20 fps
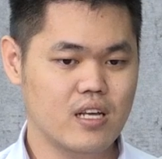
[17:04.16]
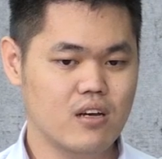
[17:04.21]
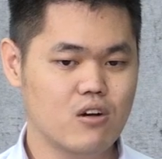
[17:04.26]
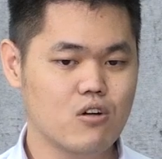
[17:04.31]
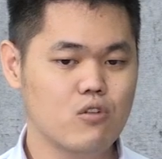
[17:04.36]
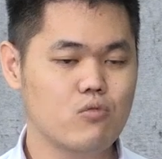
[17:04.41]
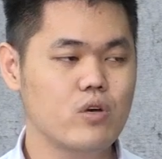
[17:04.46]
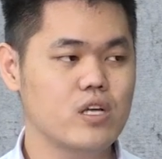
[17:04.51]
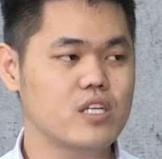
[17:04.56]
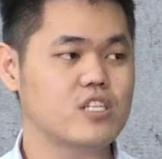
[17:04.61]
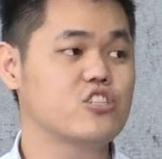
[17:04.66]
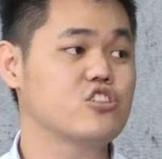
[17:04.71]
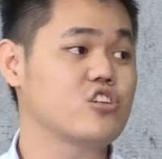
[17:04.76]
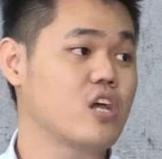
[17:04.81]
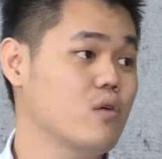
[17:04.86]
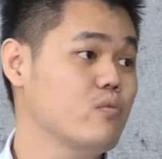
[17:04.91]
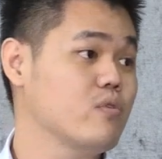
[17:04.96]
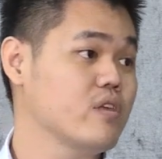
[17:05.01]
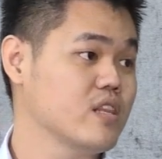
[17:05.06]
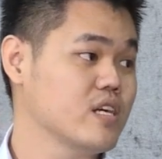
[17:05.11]
always
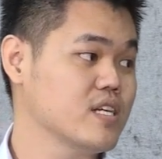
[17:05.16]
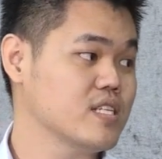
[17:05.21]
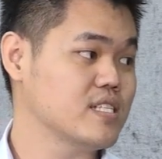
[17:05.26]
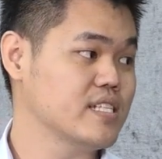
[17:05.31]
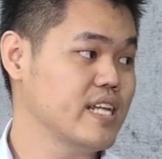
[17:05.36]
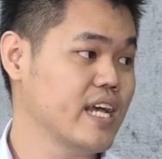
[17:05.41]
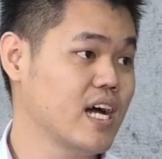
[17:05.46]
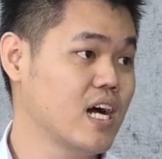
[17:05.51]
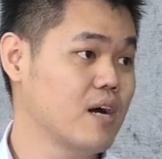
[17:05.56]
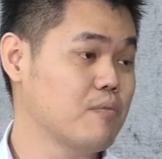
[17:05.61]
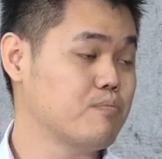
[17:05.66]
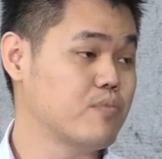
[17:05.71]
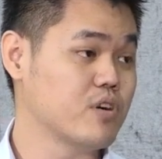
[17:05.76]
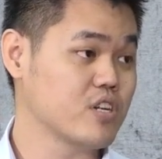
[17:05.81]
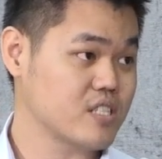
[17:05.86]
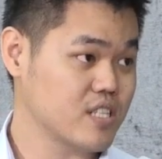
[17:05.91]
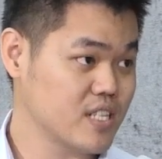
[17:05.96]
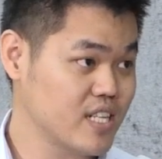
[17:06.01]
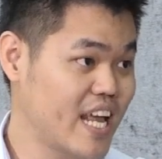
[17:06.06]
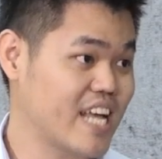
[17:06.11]
share with us their
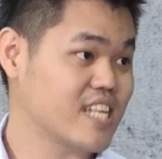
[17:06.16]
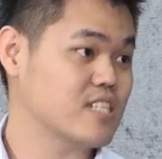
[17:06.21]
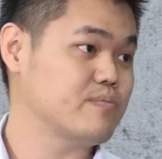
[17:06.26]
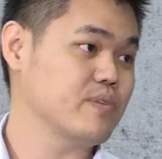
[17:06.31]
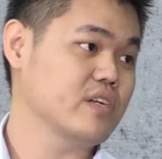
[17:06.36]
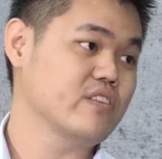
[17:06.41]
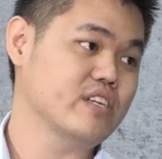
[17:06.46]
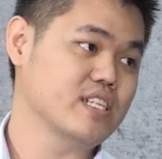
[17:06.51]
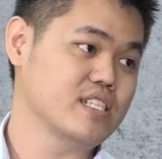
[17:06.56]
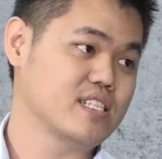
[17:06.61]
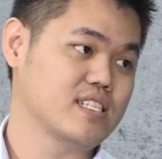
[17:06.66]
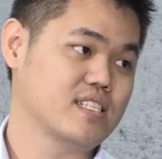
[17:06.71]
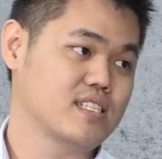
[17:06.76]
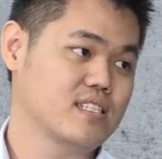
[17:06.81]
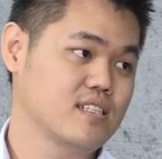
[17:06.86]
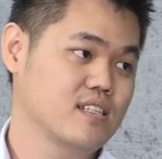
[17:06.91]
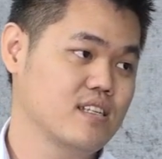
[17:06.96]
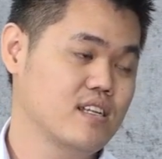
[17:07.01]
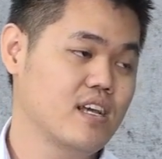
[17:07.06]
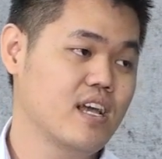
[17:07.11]
personal experience
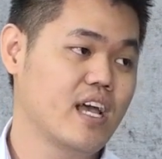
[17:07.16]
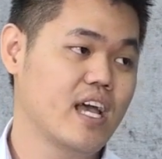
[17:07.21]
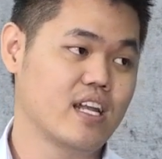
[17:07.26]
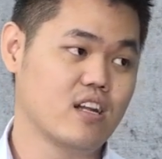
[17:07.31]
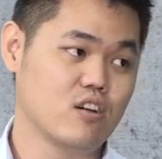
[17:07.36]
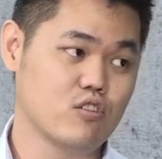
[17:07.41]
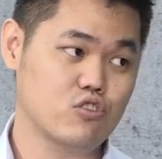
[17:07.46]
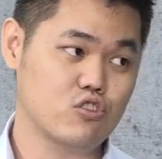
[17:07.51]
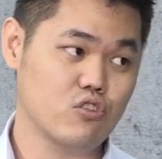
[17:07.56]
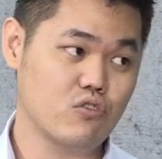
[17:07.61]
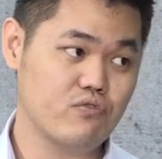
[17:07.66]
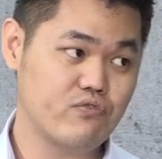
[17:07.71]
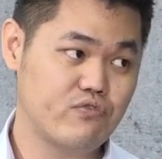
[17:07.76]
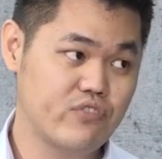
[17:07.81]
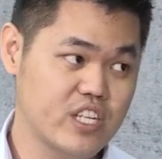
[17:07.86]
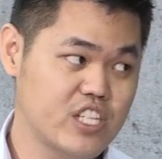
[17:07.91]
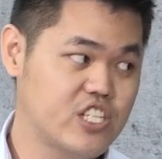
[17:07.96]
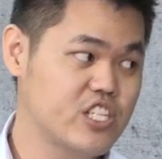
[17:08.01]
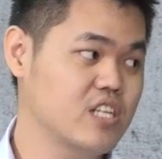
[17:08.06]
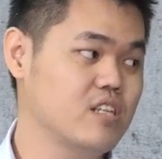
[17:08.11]
and also
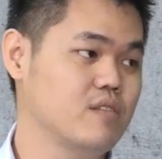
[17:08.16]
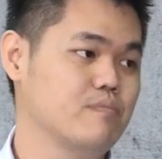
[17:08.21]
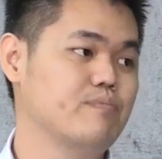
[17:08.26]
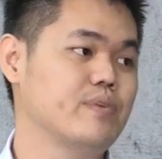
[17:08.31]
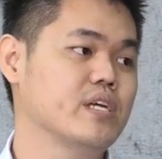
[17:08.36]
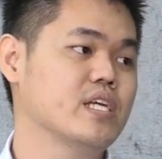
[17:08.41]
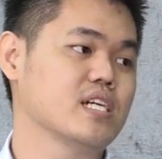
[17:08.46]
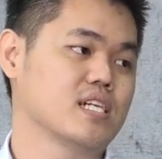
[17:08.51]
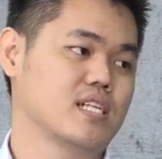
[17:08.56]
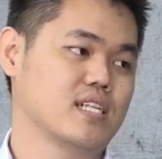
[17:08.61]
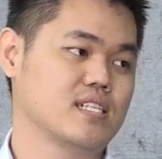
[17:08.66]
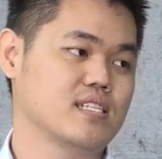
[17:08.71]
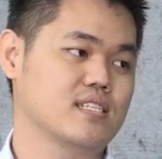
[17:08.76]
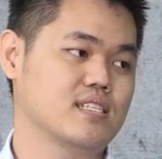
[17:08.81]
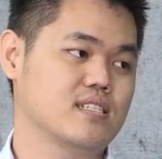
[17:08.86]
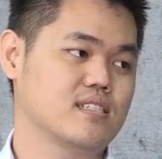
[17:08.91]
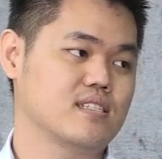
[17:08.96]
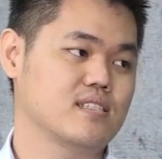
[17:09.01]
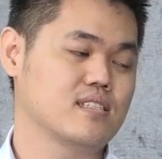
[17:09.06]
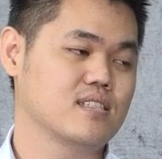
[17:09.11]
vision being a
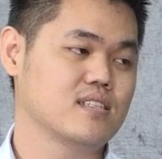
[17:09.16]
nurse.